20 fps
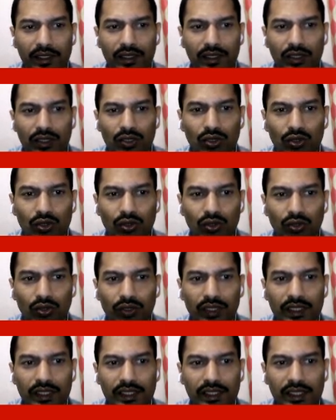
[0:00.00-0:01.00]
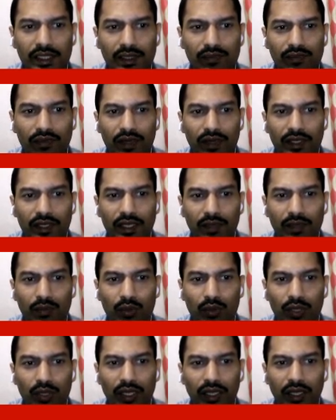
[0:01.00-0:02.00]
So this is further
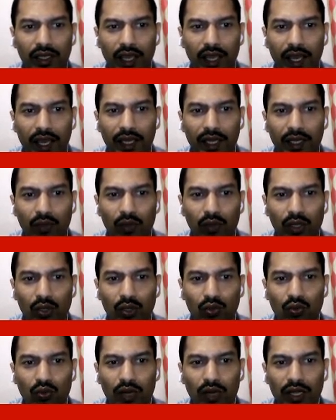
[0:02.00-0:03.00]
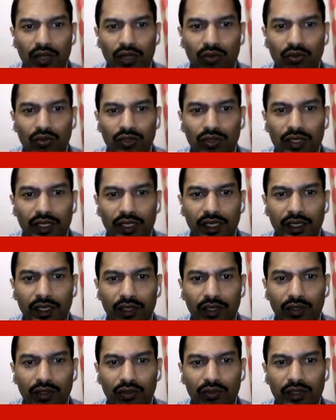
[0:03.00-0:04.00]
putting n equal to 1 2 3,
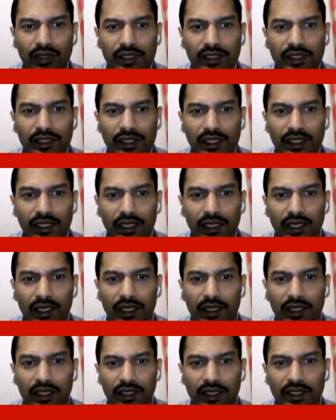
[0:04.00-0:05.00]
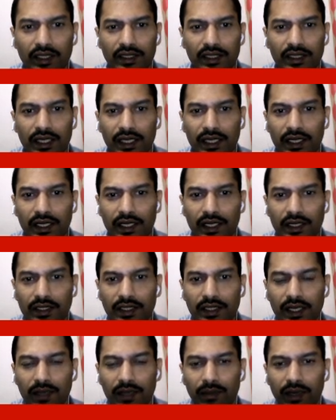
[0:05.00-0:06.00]
you will see the discrete energy
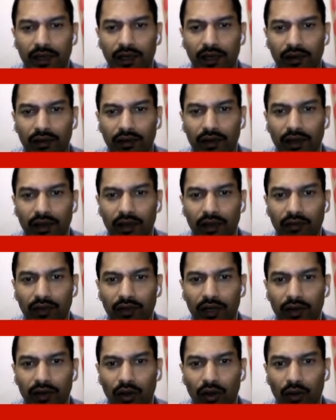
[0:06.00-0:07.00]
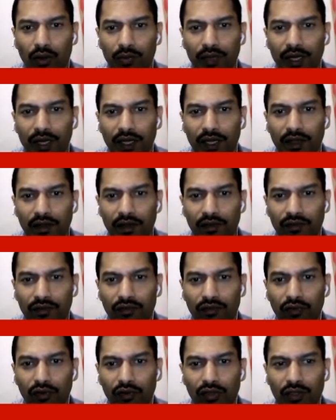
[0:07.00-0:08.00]
level will obtain
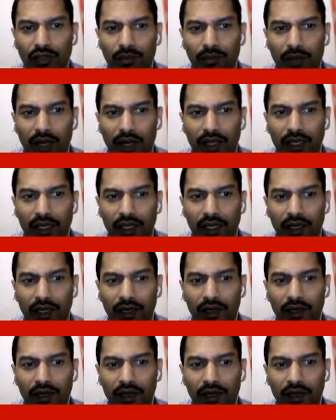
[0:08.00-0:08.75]
for the particle